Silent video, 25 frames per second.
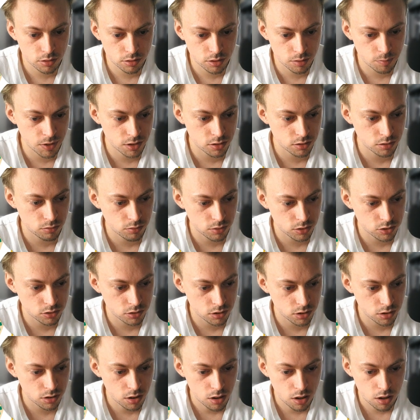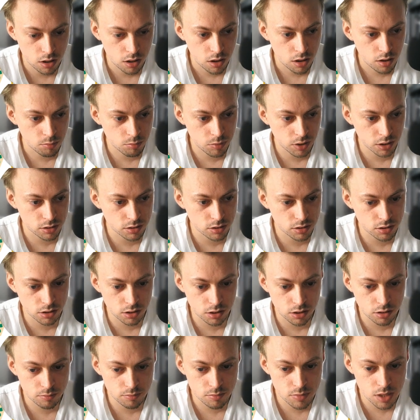Depends on what you need. But,
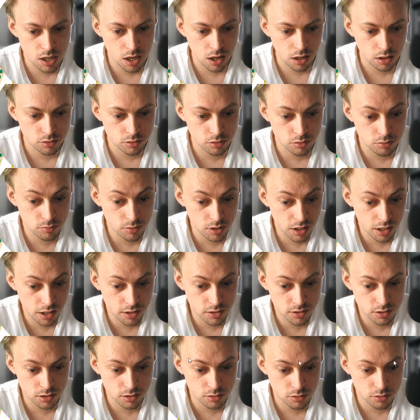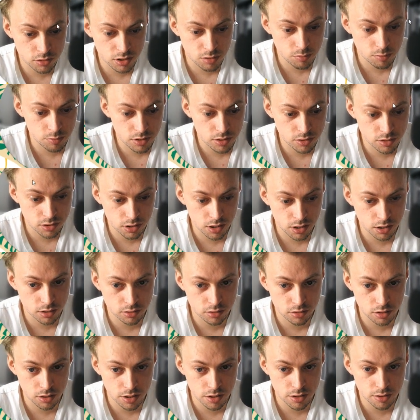yeah, so like I said, you simply
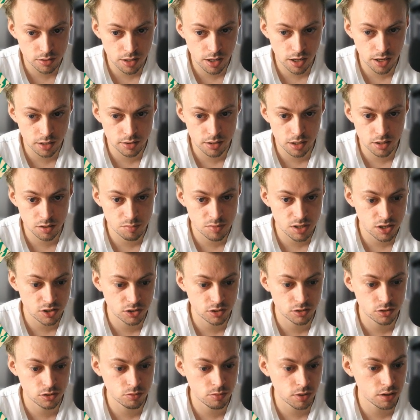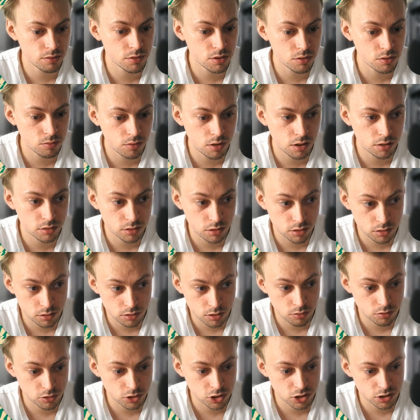select the layer, add the animation, do whatever you want, and
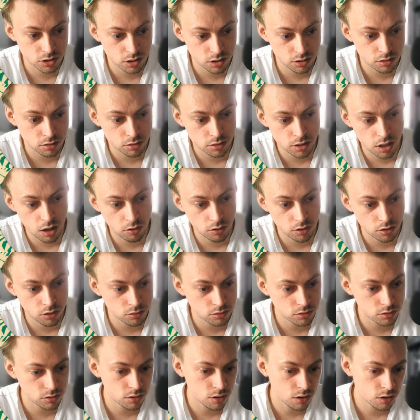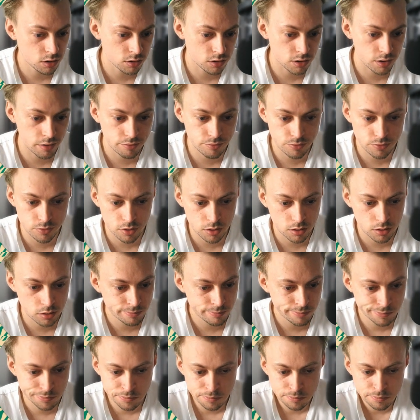go to share, download, GIF,
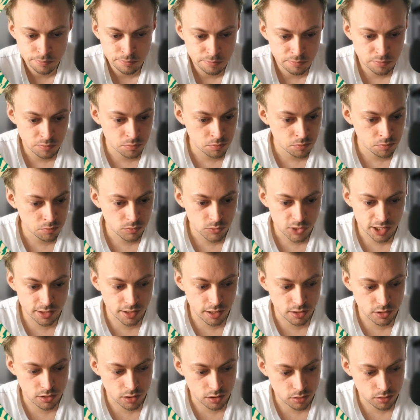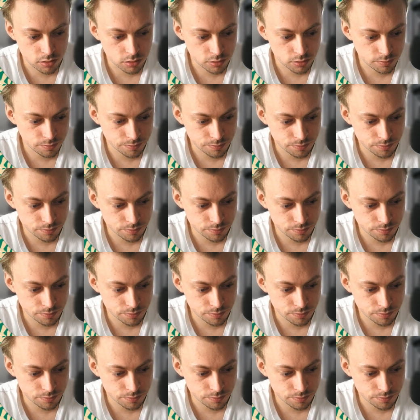and that's it.